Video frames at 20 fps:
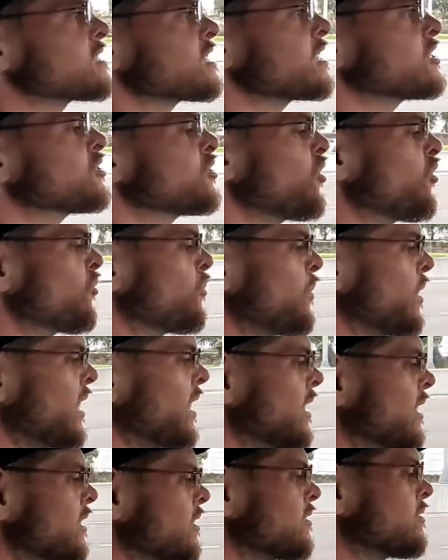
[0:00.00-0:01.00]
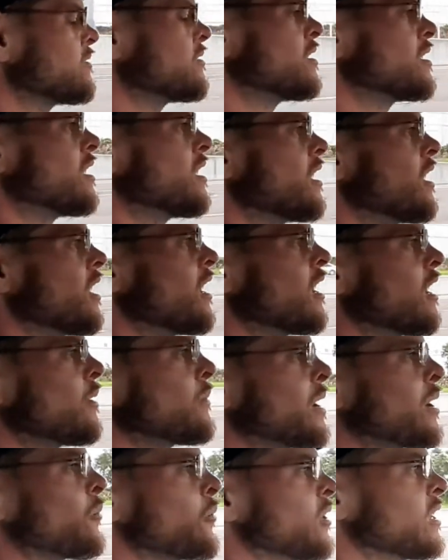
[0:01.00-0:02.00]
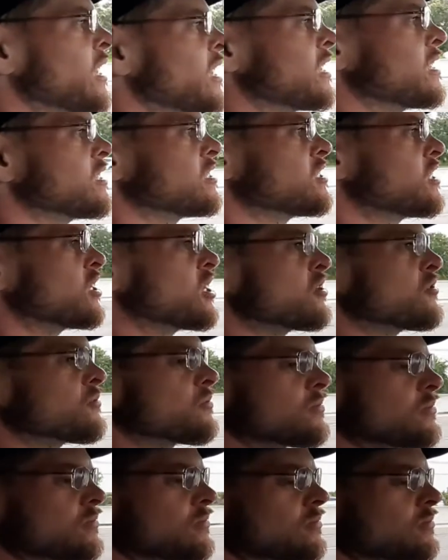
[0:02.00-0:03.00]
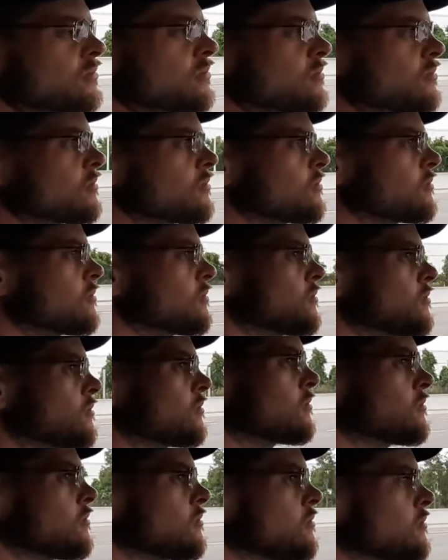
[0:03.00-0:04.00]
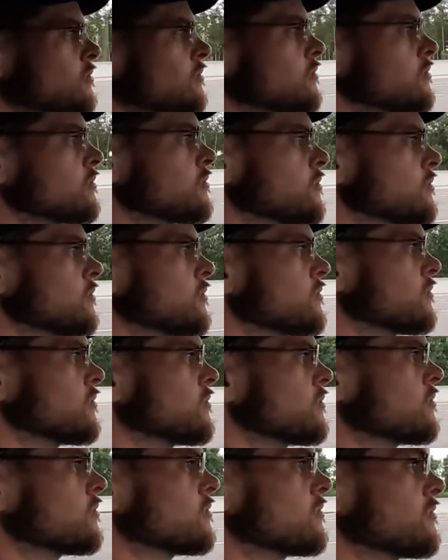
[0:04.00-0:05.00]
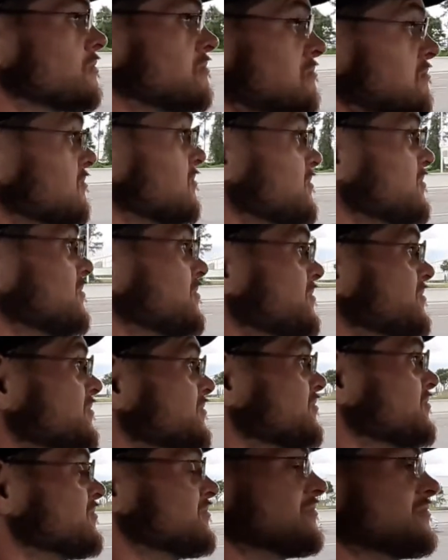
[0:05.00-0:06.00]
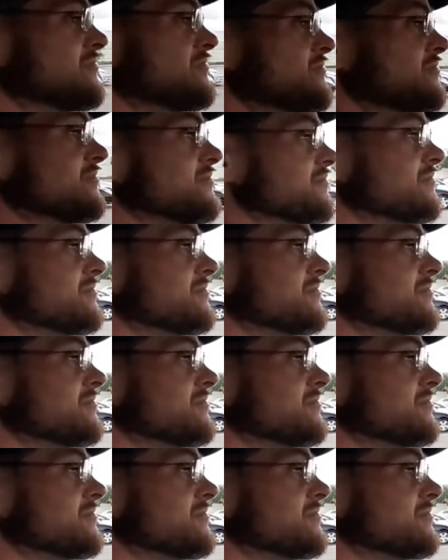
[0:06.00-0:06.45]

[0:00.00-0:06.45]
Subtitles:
I told Bear I want to... In a quarter mile, use any lane to turn left onto South John Young Parkway.